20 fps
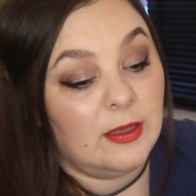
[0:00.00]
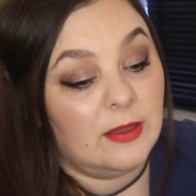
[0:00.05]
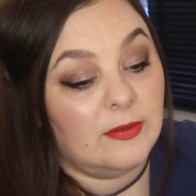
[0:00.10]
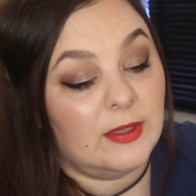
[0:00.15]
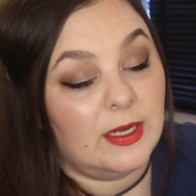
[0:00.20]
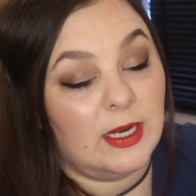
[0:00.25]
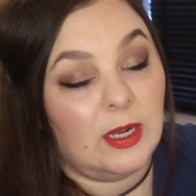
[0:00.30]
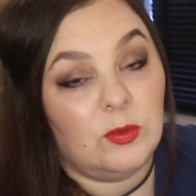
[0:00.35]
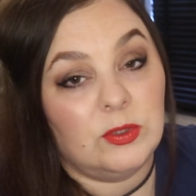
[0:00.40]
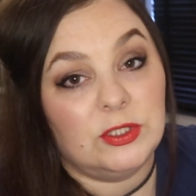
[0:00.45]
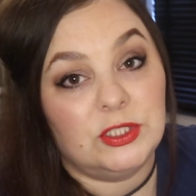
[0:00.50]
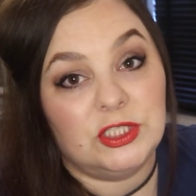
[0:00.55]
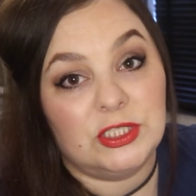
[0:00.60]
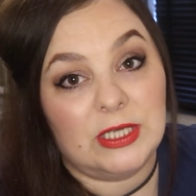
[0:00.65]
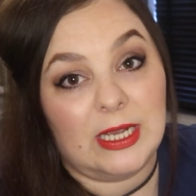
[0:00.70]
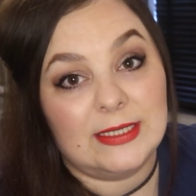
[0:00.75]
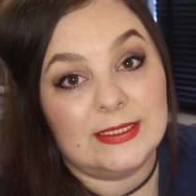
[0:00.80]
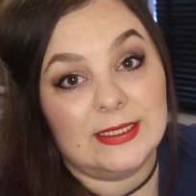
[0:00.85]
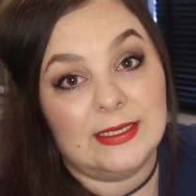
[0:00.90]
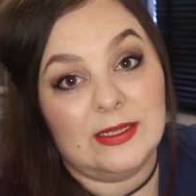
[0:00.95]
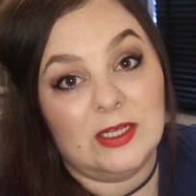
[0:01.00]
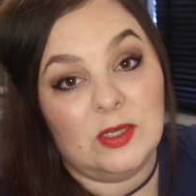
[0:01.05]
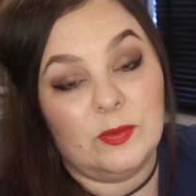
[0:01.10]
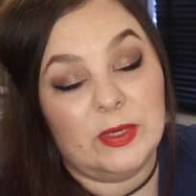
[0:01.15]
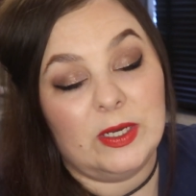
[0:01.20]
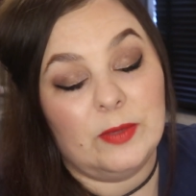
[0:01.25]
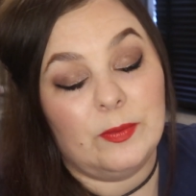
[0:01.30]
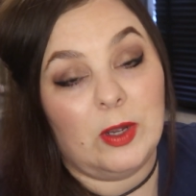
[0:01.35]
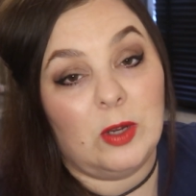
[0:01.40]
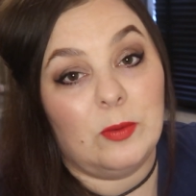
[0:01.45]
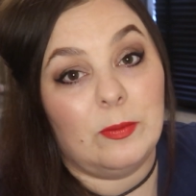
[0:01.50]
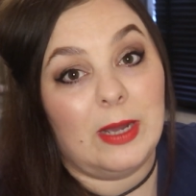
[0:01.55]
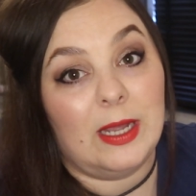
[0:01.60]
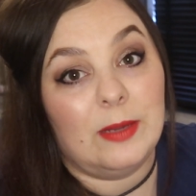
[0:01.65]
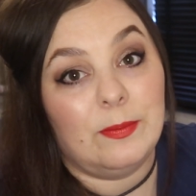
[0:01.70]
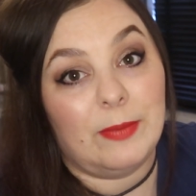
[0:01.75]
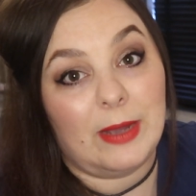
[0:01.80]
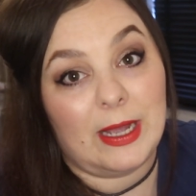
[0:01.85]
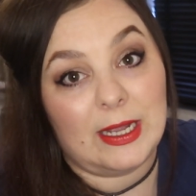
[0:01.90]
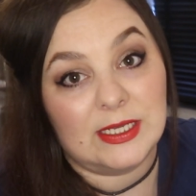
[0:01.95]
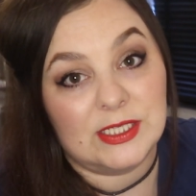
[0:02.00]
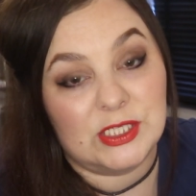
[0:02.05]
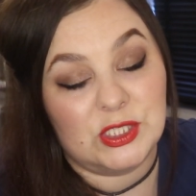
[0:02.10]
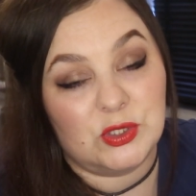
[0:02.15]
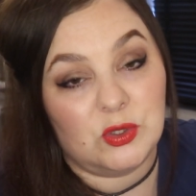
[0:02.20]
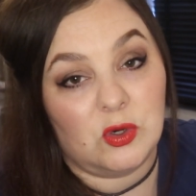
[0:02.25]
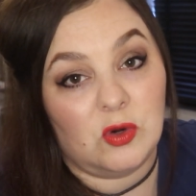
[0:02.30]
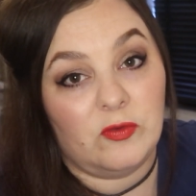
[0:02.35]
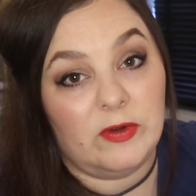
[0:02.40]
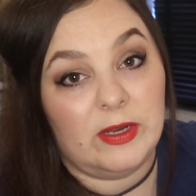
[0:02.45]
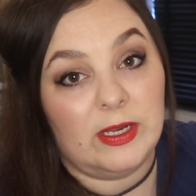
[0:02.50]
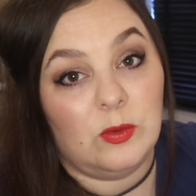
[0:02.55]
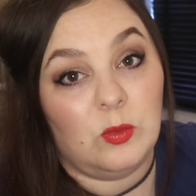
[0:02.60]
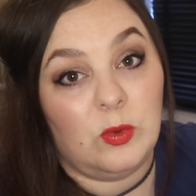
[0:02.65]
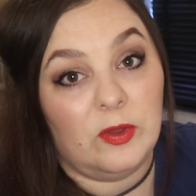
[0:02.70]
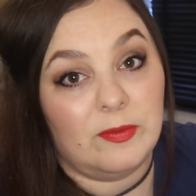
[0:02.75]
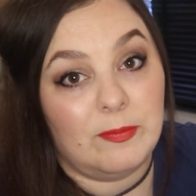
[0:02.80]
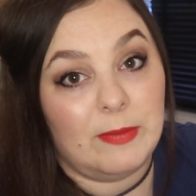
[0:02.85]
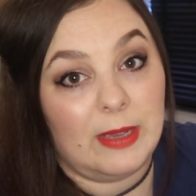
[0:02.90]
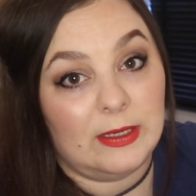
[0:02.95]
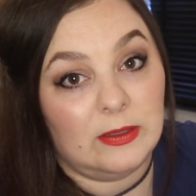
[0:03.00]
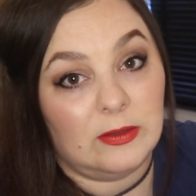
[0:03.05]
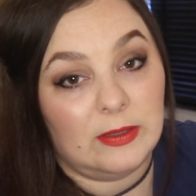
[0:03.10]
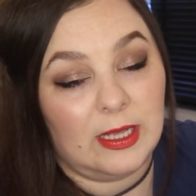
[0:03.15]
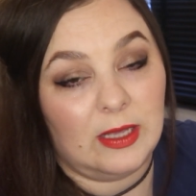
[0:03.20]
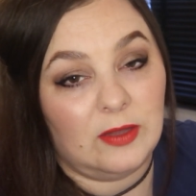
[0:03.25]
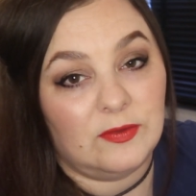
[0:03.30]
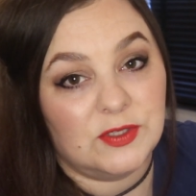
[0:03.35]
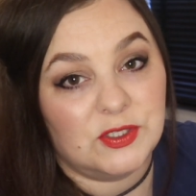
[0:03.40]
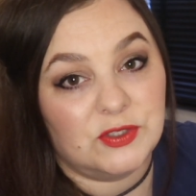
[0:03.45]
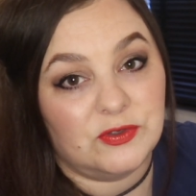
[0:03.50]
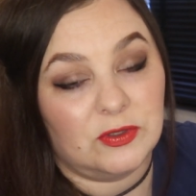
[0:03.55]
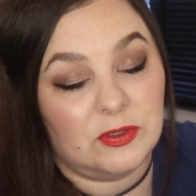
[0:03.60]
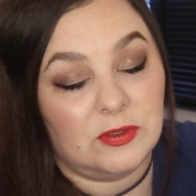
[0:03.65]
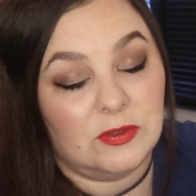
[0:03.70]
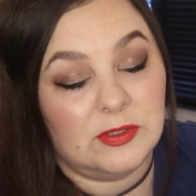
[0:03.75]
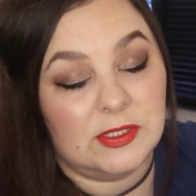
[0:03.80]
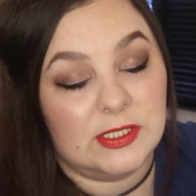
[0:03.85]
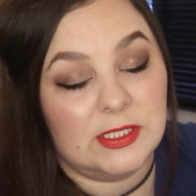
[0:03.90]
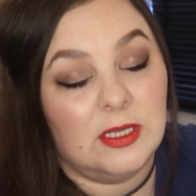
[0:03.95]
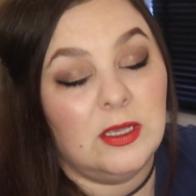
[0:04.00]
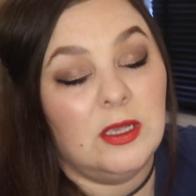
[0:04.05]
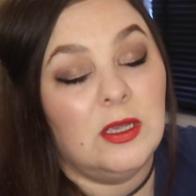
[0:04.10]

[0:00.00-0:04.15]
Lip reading: that I would chat a little bit about my backstory with mental health struggles,